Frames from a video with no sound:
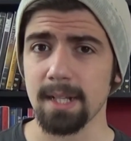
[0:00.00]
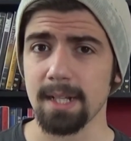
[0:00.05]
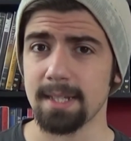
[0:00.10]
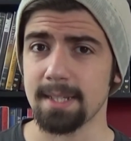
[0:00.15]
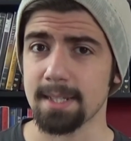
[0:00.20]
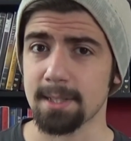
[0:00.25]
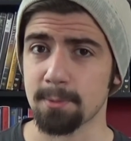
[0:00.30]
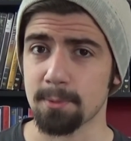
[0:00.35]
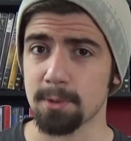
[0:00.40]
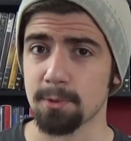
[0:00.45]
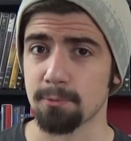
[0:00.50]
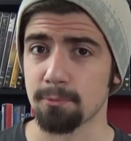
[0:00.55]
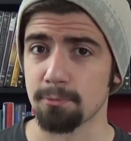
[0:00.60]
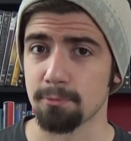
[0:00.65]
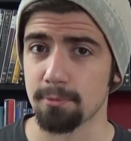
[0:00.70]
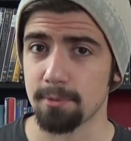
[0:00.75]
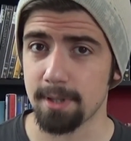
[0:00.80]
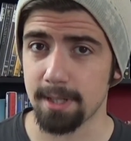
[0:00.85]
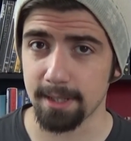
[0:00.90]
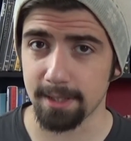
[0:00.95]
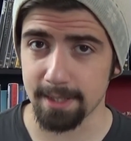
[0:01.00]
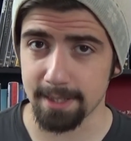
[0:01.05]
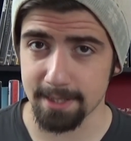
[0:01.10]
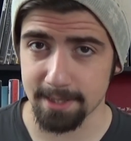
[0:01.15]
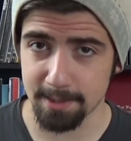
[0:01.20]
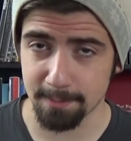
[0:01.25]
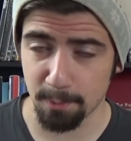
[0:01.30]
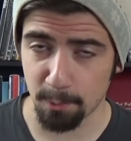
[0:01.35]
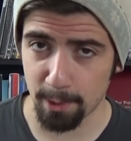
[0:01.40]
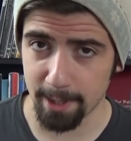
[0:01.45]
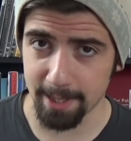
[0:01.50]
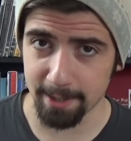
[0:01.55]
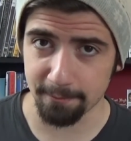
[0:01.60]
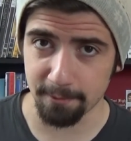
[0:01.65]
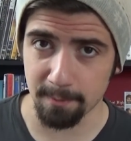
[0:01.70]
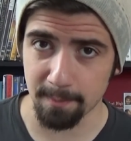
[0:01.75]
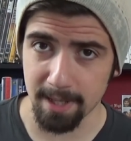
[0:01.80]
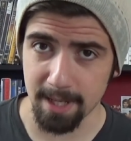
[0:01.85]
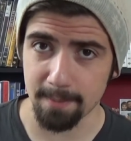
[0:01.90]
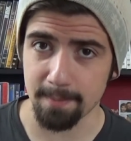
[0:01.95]
This was really disappointing
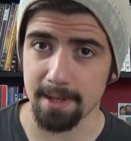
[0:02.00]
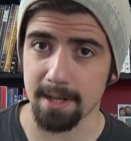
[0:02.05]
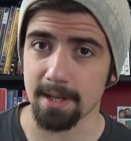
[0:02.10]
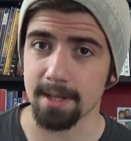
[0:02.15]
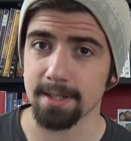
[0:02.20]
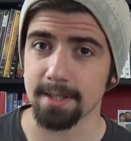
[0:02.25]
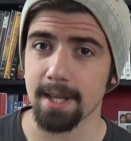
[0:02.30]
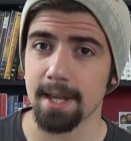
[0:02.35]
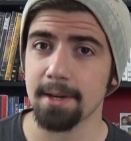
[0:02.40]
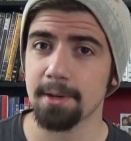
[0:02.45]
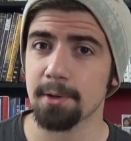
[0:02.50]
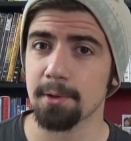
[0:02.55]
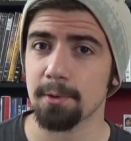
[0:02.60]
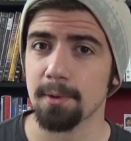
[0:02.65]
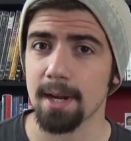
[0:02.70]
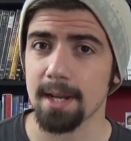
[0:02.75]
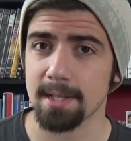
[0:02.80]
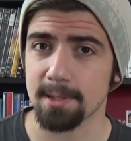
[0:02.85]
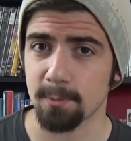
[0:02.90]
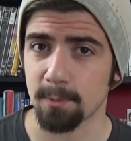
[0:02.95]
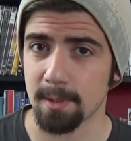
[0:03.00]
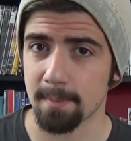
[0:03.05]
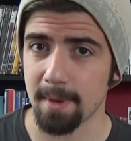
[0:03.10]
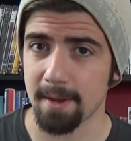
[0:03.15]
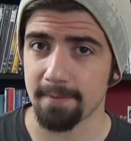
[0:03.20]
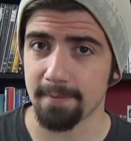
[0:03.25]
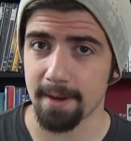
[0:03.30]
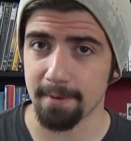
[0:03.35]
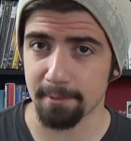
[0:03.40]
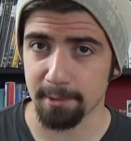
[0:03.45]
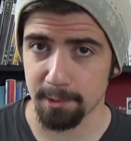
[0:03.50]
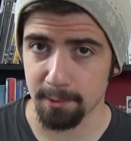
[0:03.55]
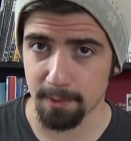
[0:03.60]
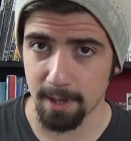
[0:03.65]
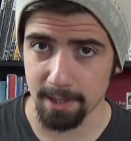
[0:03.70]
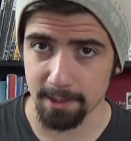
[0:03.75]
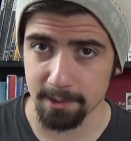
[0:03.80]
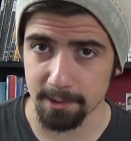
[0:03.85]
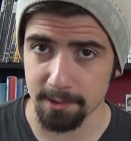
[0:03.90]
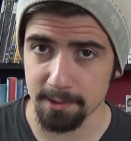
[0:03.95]
for me because Edgar Wright's one of my favorite
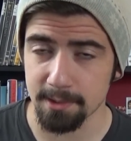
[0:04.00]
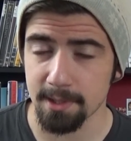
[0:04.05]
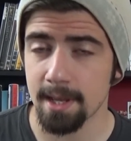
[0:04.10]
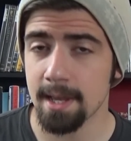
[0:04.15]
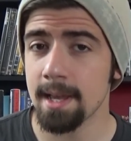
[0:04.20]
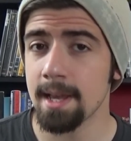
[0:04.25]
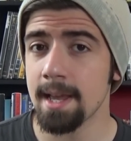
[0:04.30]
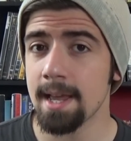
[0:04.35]
directors.